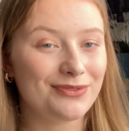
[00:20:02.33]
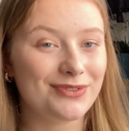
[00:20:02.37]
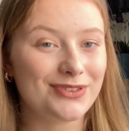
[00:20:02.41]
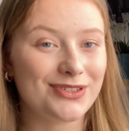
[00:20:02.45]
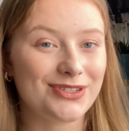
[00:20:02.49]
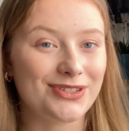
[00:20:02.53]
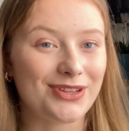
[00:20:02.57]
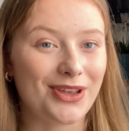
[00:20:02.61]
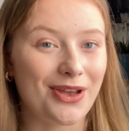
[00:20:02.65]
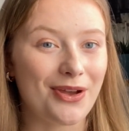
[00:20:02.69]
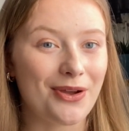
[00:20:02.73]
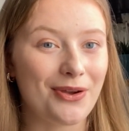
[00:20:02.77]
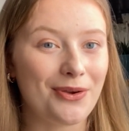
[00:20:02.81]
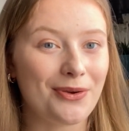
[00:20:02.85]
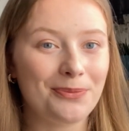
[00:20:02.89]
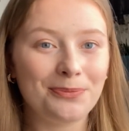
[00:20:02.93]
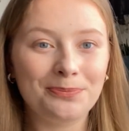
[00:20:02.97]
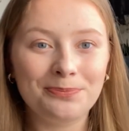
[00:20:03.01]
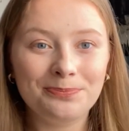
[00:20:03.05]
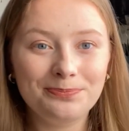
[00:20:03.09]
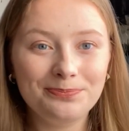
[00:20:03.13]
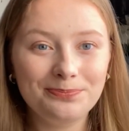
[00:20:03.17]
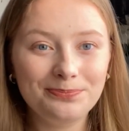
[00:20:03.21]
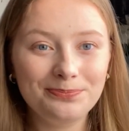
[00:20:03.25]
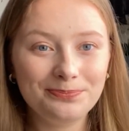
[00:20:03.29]
So
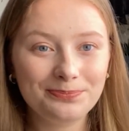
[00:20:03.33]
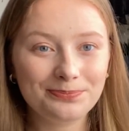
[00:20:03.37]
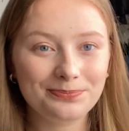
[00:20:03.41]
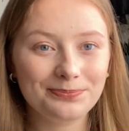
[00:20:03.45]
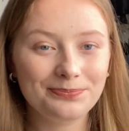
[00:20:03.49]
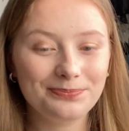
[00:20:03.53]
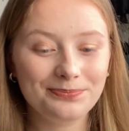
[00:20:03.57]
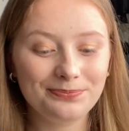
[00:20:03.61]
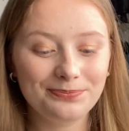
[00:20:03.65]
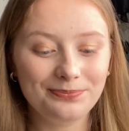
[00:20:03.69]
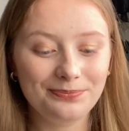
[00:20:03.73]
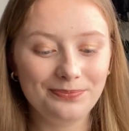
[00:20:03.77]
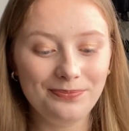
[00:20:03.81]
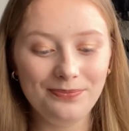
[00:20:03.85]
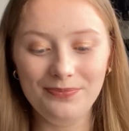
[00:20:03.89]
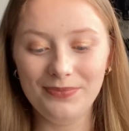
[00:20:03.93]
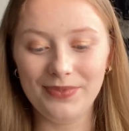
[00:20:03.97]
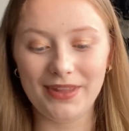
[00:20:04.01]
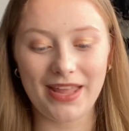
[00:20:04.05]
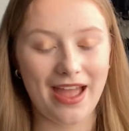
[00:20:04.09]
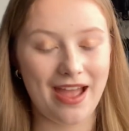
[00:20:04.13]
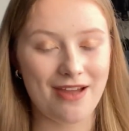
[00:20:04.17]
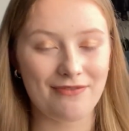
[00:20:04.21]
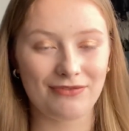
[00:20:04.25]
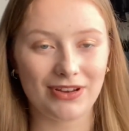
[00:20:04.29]

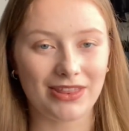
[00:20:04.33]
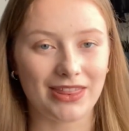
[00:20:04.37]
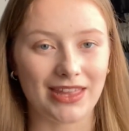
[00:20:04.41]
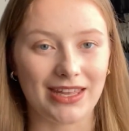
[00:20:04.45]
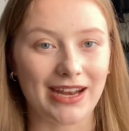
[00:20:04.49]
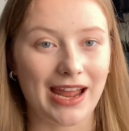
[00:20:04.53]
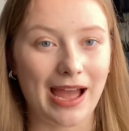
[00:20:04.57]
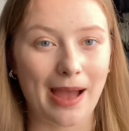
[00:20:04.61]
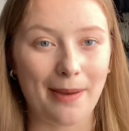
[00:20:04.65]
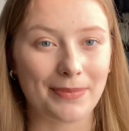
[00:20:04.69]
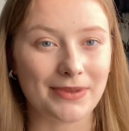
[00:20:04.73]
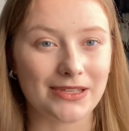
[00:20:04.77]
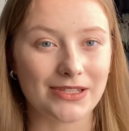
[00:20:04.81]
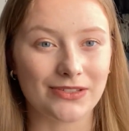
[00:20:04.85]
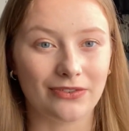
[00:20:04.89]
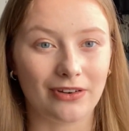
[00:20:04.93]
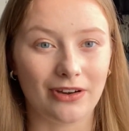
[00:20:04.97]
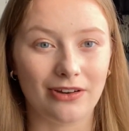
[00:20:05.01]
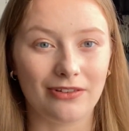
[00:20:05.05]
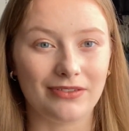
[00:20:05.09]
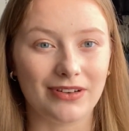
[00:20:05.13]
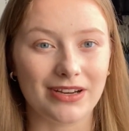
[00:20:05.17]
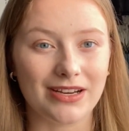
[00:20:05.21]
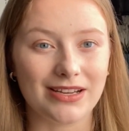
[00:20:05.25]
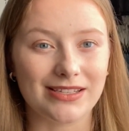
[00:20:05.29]
everything happens for a
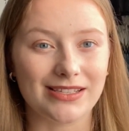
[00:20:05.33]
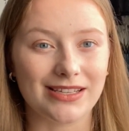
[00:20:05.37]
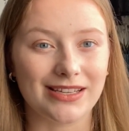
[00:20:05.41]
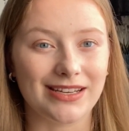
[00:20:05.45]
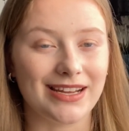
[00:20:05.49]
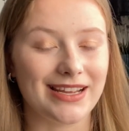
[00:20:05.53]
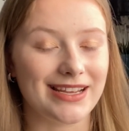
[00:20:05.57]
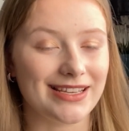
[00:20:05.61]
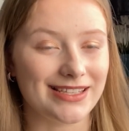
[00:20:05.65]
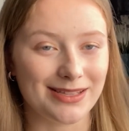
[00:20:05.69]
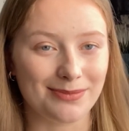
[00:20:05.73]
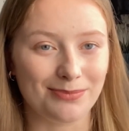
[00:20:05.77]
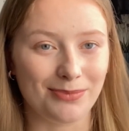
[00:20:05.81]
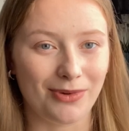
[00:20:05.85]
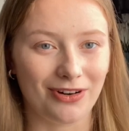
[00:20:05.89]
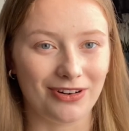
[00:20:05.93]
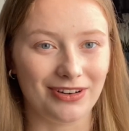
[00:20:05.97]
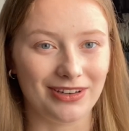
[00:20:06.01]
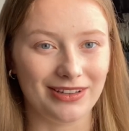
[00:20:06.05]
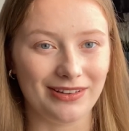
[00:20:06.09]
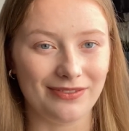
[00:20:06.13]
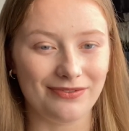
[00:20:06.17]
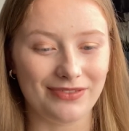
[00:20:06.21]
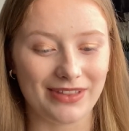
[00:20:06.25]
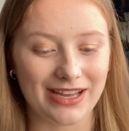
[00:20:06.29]
reason is the
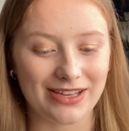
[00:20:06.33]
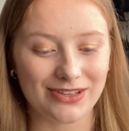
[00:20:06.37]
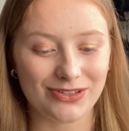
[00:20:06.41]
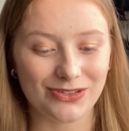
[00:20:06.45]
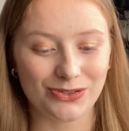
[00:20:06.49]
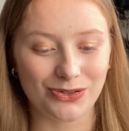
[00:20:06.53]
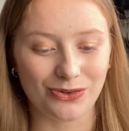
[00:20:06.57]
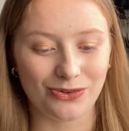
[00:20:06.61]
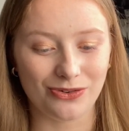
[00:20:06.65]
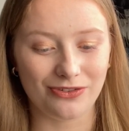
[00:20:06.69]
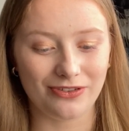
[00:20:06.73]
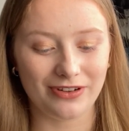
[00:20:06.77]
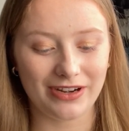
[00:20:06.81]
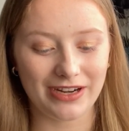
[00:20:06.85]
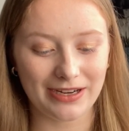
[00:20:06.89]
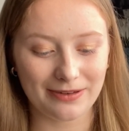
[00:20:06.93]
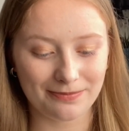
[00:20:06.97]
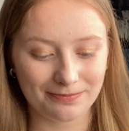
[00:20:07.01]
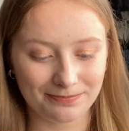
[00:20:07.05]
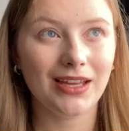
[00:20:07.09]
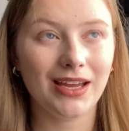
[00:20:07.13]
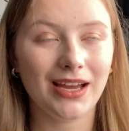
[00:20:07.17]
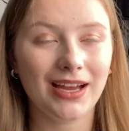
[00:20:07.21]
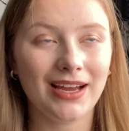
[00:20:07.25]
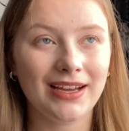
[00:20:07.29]
moral of that story.
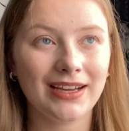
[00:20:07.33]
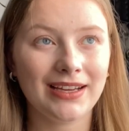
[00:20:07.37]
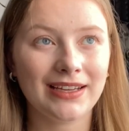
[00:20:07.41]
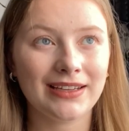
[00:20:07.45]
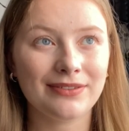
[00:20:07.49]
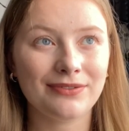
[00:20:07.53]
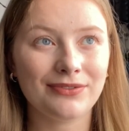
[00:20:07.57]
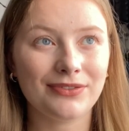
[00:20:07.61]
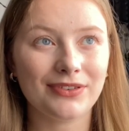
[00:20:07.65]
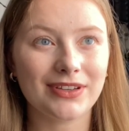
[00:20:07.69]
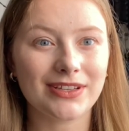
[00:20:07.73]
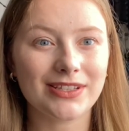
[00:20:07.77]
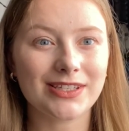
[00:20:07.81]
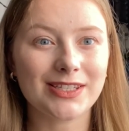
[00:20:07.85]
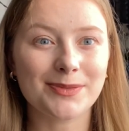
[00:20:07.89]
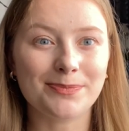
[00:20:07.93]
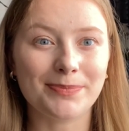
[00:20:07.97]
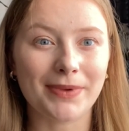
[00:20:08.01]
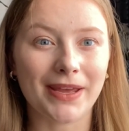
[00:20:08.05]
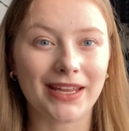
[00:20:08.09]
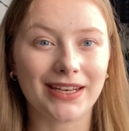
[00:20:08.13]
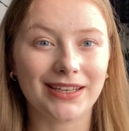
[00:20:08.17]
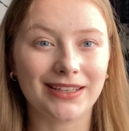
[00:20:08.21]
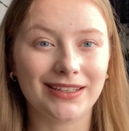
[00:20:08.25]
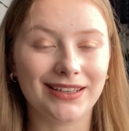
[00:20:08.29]
I've
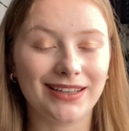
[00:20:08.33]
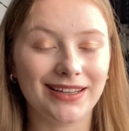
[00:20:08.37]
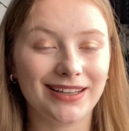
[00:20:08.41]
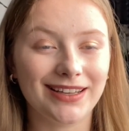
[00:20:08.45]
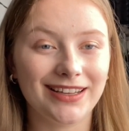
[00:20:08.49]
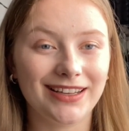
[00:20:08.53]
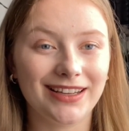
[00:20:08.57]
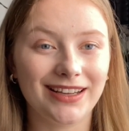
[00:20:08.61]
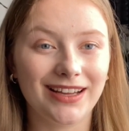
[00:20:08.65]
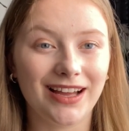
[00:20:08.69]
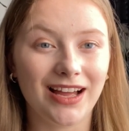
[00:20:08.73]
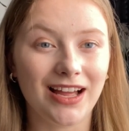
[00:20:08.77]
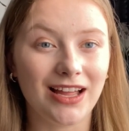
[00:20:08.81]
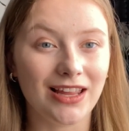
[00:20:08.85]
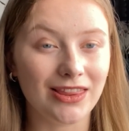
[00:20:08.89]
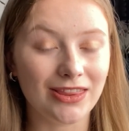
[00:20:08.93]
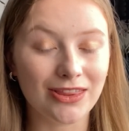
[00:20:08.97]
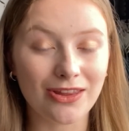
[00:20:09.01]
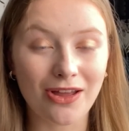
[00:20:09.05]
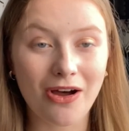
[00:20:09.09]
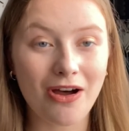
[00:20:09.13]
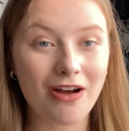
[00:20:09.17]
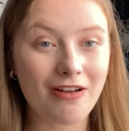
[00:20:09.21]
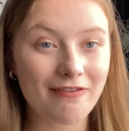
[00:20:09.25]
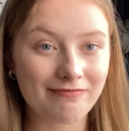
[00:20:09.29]
spent a
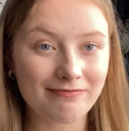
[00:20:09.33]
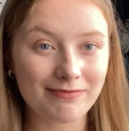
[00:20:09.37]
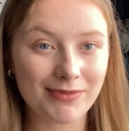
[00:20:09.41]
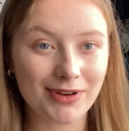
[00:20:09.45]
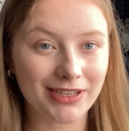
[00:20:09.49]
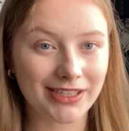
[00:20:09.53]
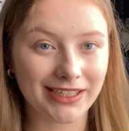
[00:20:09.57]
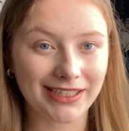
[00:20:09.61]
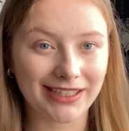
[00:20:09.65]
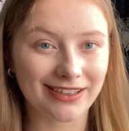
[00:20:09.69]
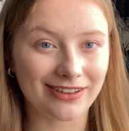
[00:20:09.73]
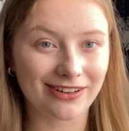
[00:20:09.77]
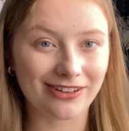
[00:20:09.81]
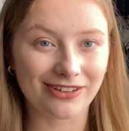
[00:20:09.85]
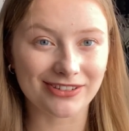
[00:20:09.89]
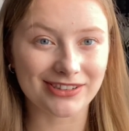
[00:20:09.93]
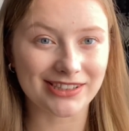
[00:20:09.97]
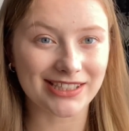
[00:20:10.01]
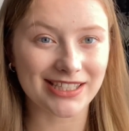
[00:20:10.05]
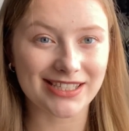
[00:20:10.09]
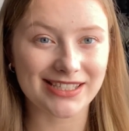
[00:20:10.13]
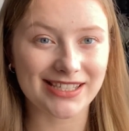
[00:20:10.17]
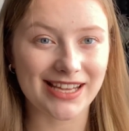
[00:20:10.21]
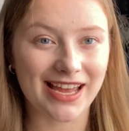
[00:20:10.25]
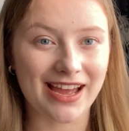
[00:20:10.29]
lot of money on
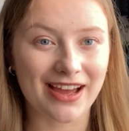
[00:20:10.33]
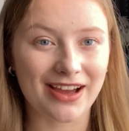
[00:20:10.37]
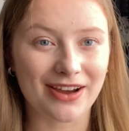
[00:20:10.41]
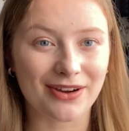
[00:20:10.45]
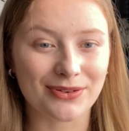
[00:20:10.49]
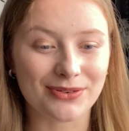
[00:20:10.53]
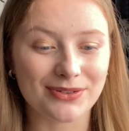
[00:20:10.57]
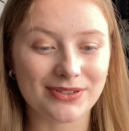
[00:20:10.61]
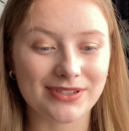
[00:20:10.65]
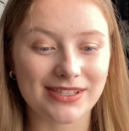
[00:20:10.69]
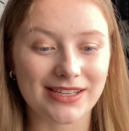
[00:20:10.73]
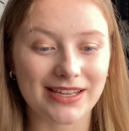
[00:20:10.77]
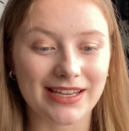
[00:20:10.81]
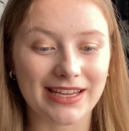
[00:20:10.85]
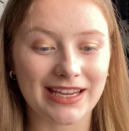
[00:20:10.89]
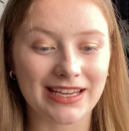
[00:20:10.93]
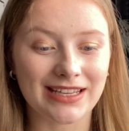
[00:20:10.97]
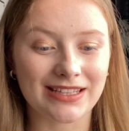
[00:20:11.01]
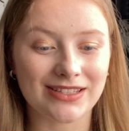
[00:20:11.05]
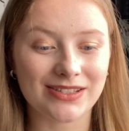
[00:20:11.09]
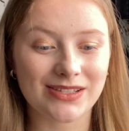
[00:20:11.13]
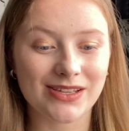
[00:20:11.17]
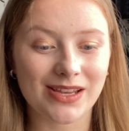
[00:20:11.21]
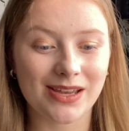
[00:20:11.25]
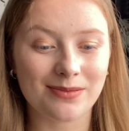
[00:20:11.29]
this house
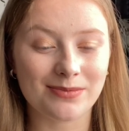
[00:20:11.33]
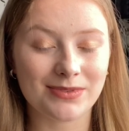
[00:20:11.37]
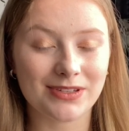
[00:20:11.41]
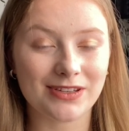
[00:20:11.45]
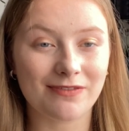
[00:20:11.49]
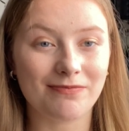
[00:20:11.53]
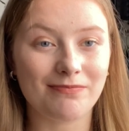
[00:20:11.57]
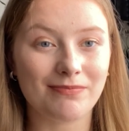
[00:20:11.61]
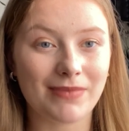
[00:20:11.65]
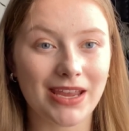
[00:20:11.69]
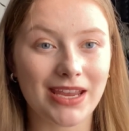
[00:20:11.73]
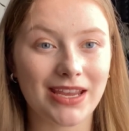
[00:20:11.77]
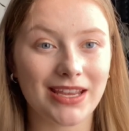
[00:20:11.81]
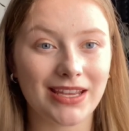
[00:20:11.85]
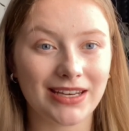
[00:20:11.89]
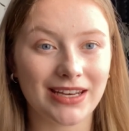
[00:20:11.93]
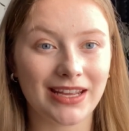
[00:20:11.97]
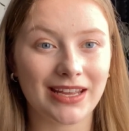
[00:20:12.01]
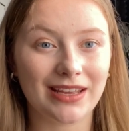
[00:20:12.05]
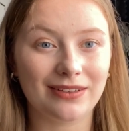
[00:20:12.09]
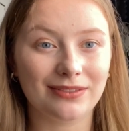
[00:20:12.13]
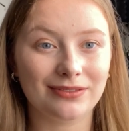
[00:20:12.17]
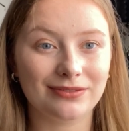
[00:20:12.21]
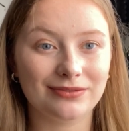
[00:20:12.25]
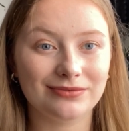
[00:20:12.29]
in terms of making
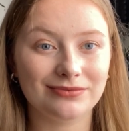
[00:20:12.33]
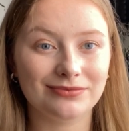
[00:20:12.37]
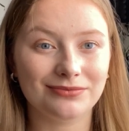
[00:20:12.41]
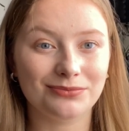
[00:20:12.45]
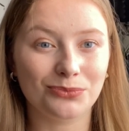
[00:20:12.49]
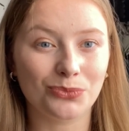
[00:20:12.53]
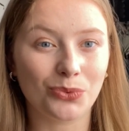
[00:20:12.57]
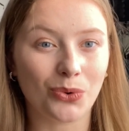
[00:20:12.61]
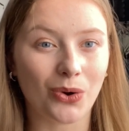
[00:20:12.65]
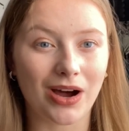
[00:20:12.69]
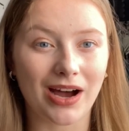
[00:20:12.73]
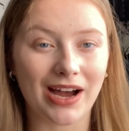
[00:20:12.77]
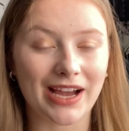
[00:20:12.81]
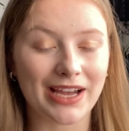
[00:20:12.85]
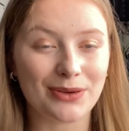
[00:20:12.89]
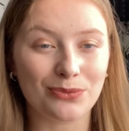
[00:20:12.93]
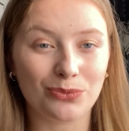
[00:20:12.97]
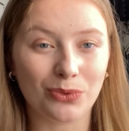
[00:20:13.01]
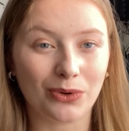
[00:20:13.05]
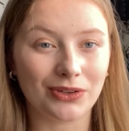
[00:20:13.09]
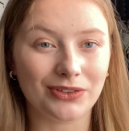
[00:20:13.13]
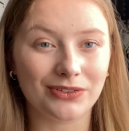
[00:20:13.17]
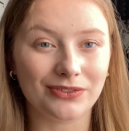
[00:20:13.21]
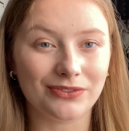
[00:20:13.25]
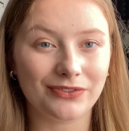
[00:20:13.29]
it what I
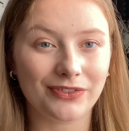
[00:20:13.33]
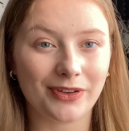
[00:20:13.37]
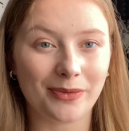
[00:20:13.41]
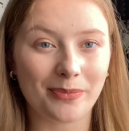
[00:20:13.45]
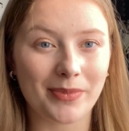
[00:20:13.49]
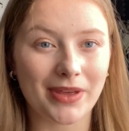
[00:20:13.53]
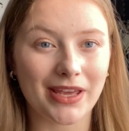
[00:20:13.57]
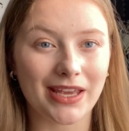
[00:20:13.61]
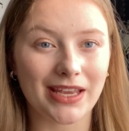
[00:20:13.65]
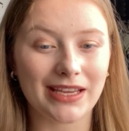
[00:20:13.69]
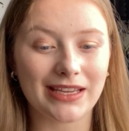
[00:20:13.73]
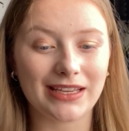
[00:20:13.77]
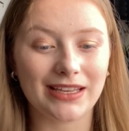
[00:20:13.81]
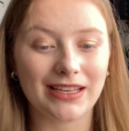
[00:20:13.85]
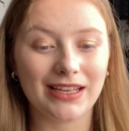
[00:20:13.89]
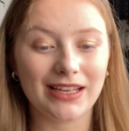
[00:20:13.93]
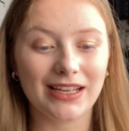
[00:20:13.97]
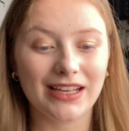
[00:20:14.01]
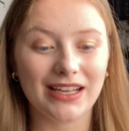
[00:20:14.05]
want for me.